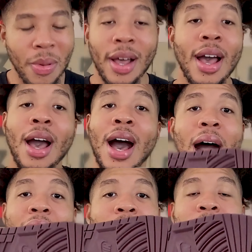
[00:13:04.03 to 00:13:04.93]
but
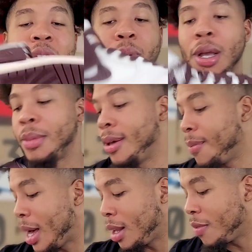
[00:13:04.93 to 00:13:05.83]
I love this pair, man.
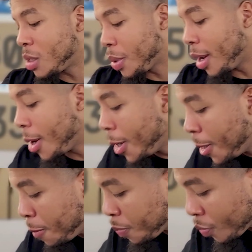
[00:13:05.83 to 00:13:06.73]
I love this pair.
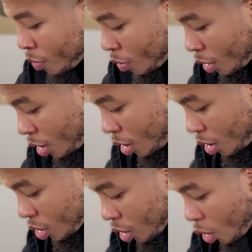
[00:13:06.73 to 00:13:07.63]

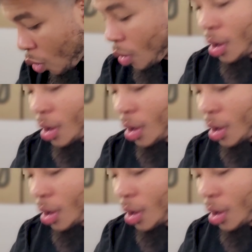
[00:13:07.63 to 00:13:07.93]
So